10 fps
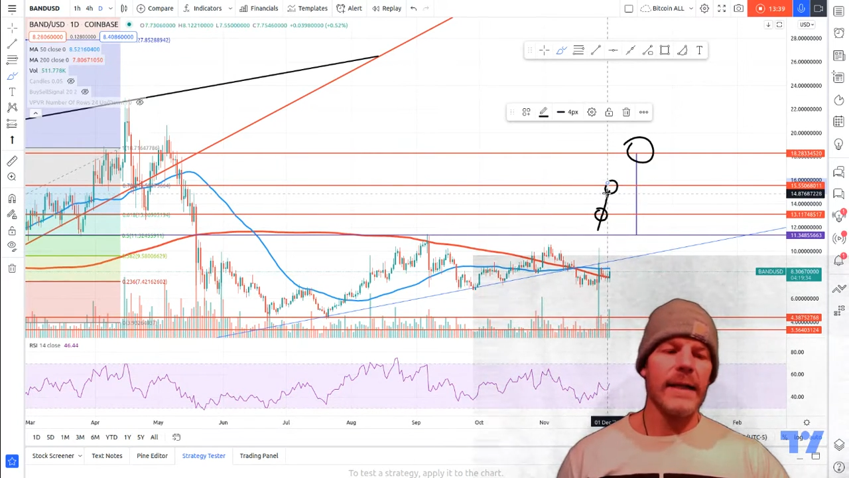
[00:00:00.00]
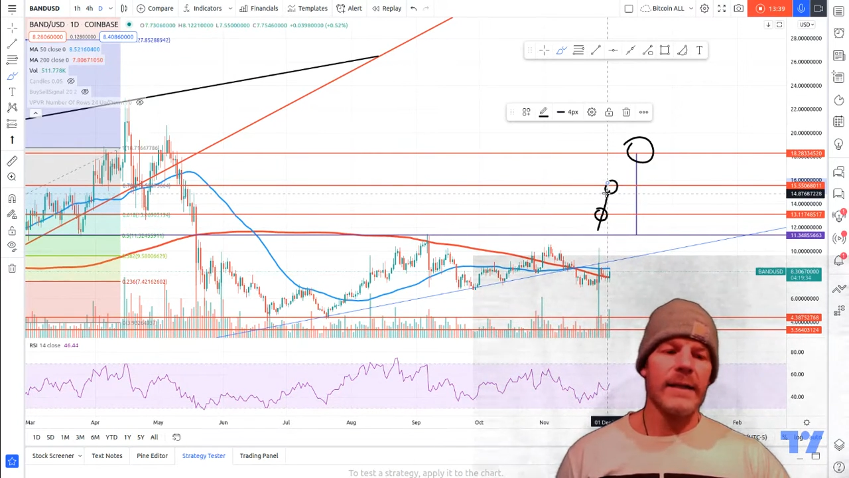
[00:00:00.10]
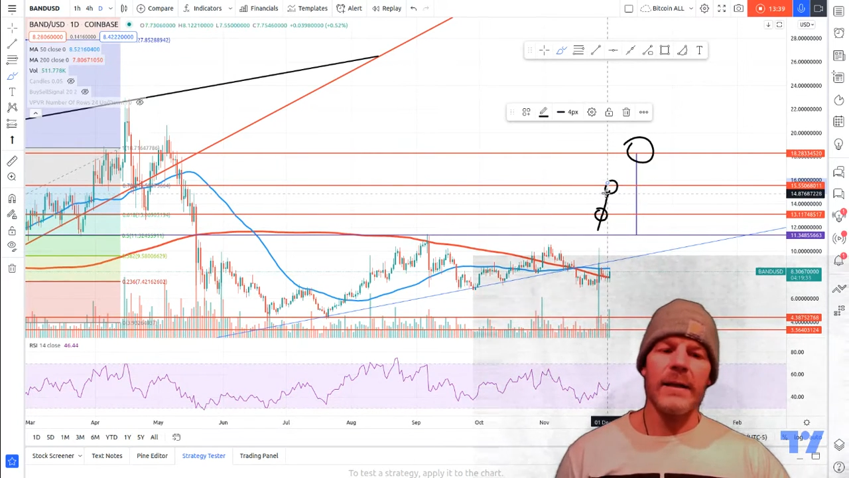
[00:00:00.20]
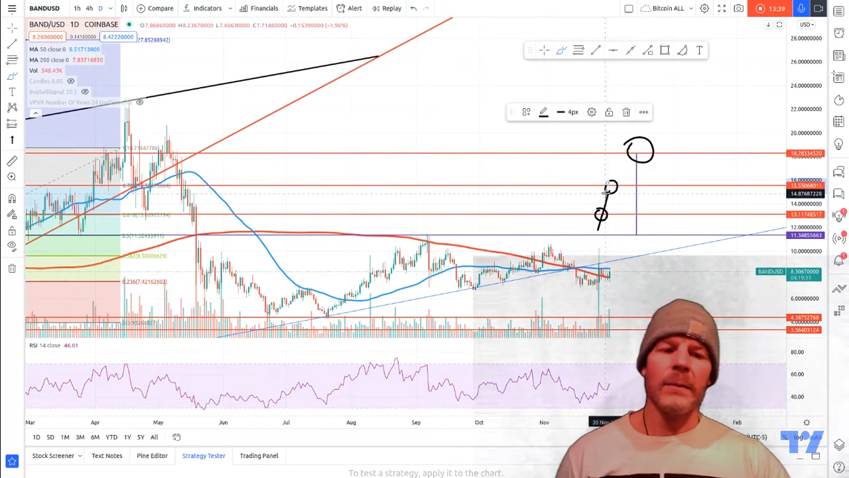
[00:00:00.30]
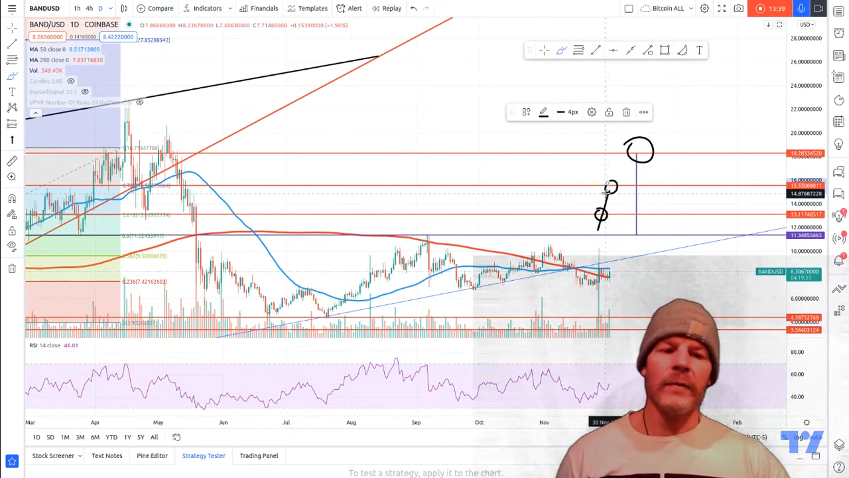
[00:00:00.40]
and
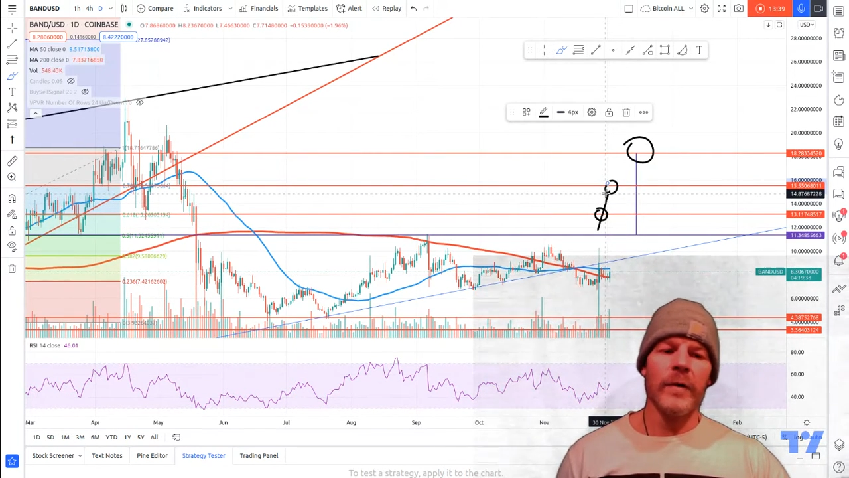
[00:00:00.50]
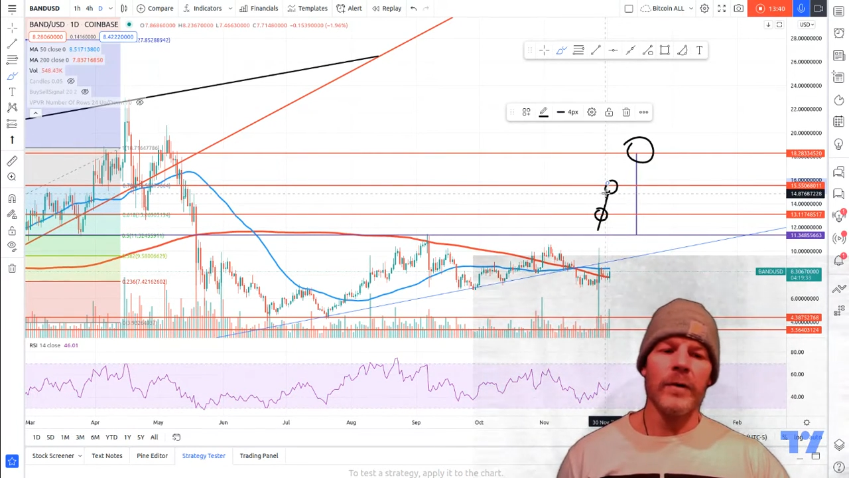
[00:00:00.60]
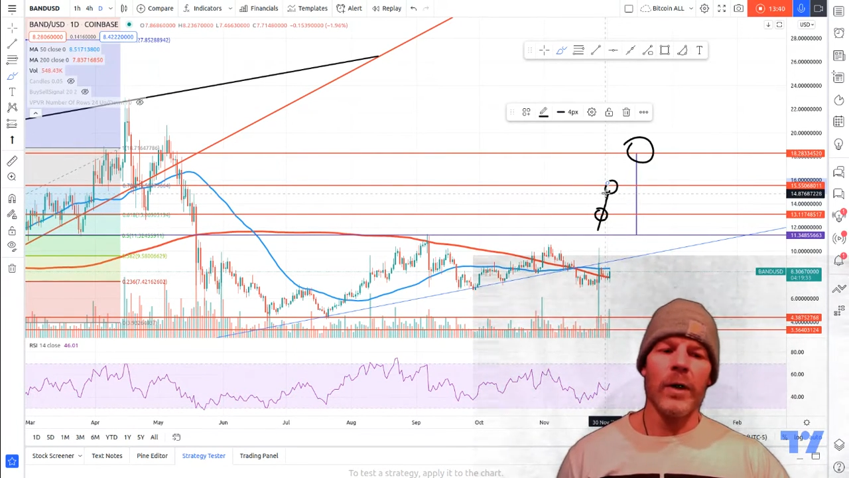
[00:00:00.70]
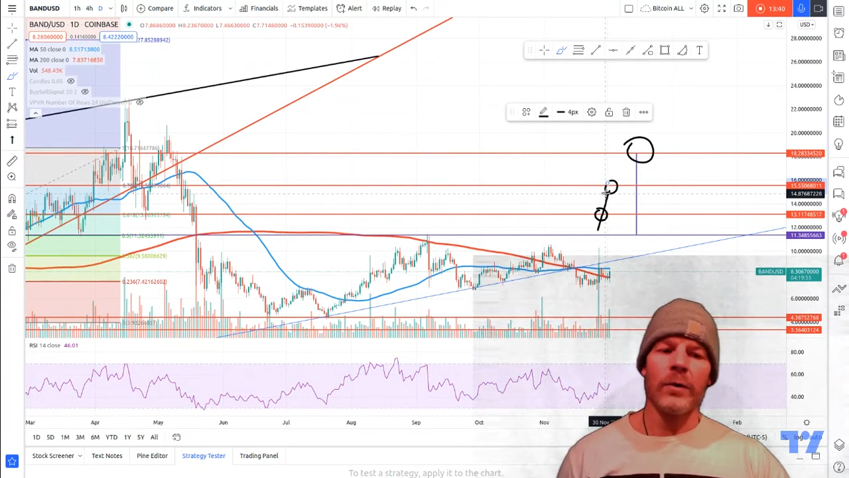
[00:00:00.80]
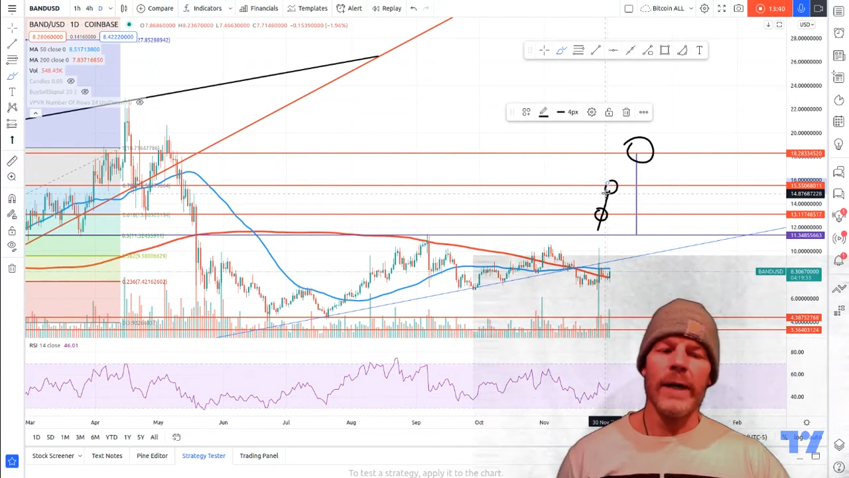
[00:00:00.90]
some of you
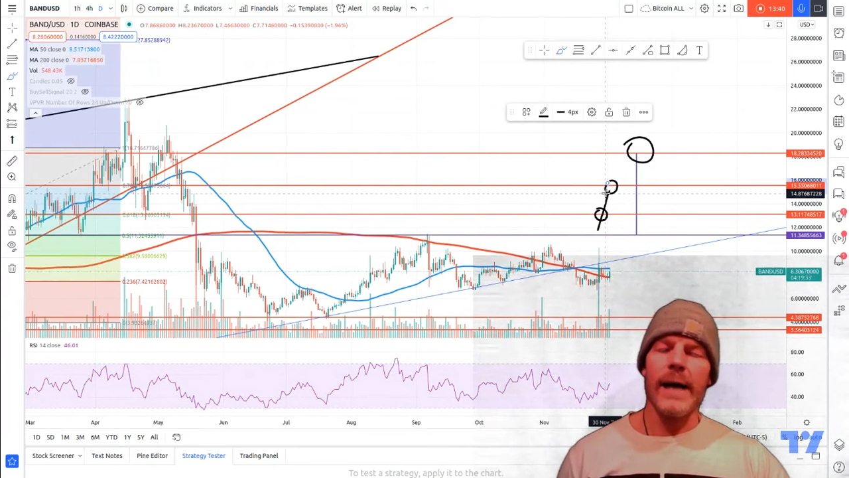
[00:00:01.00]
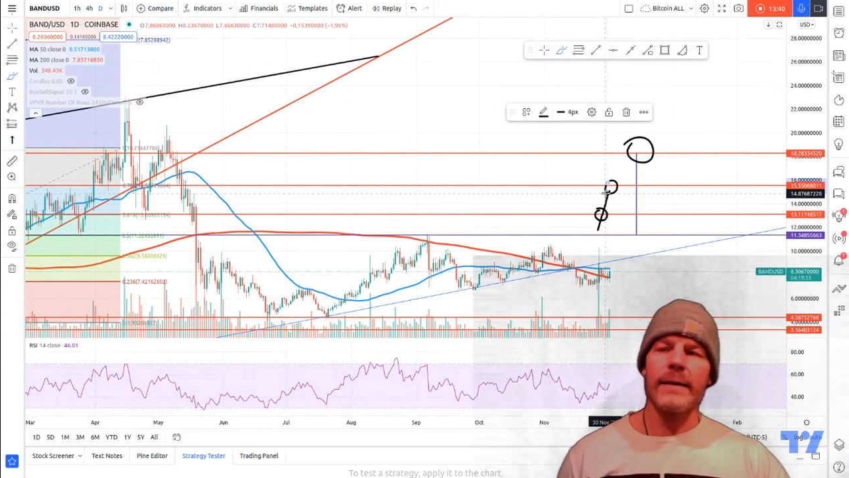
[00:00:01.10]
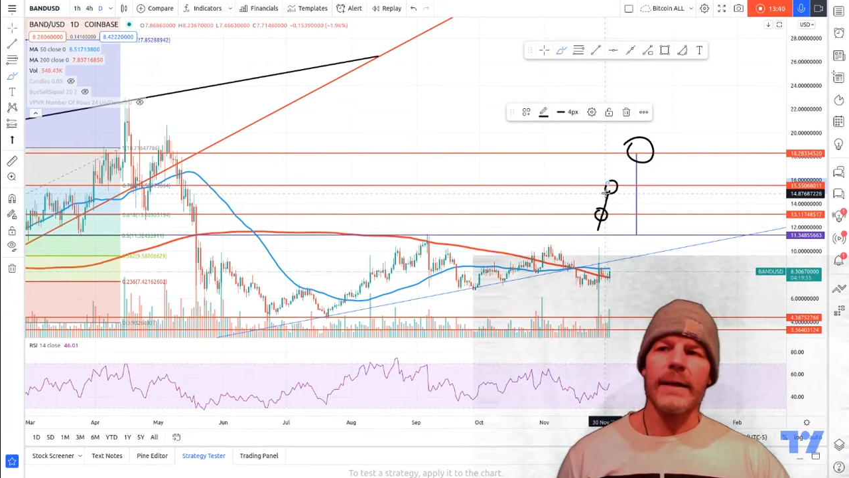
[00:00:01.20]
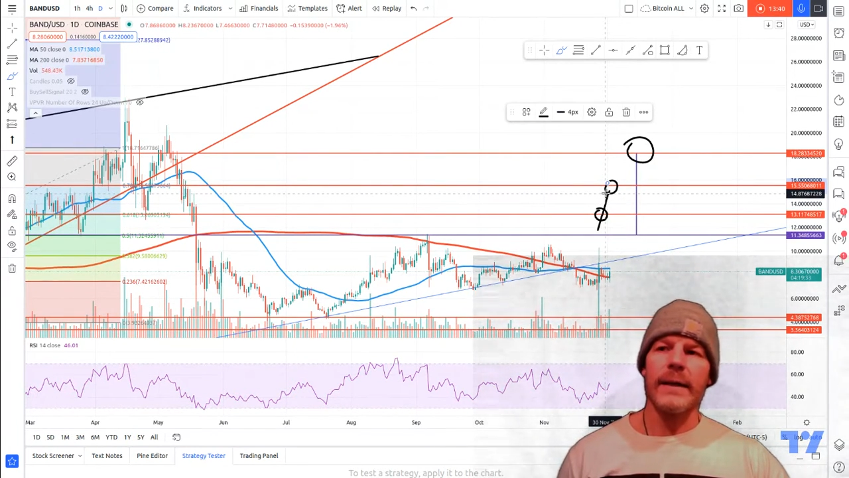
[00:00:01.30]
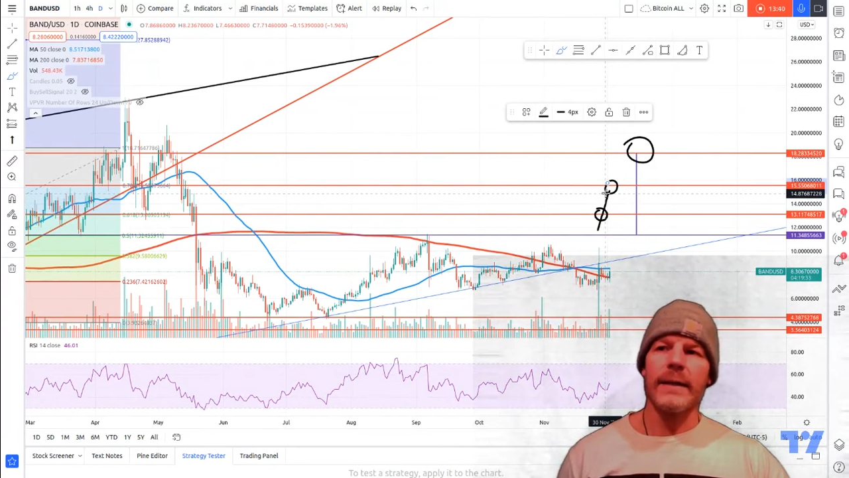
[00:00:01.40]
don't
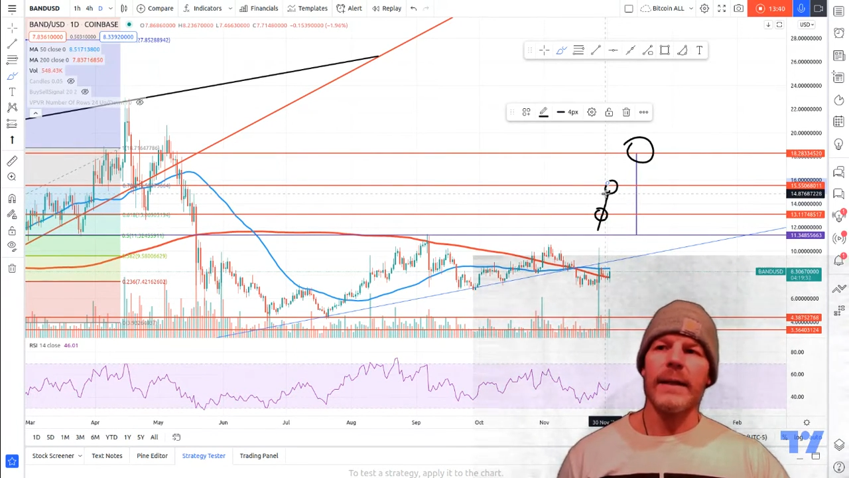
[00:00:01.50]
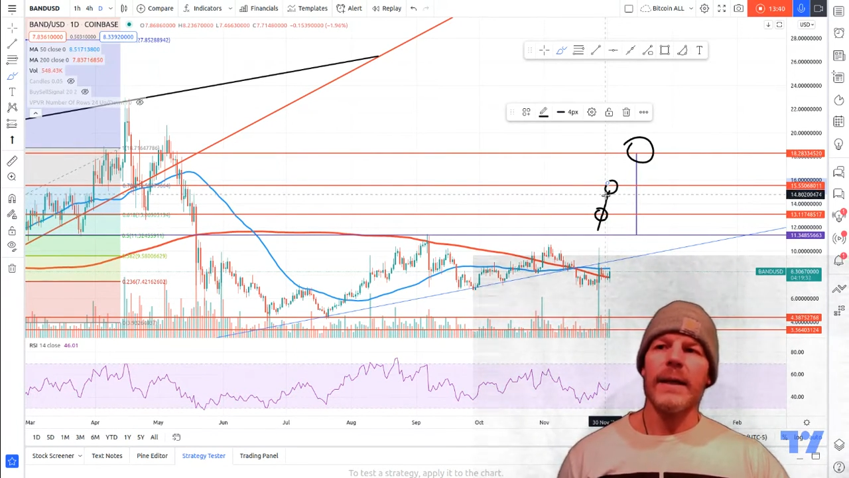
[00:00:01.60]
exit.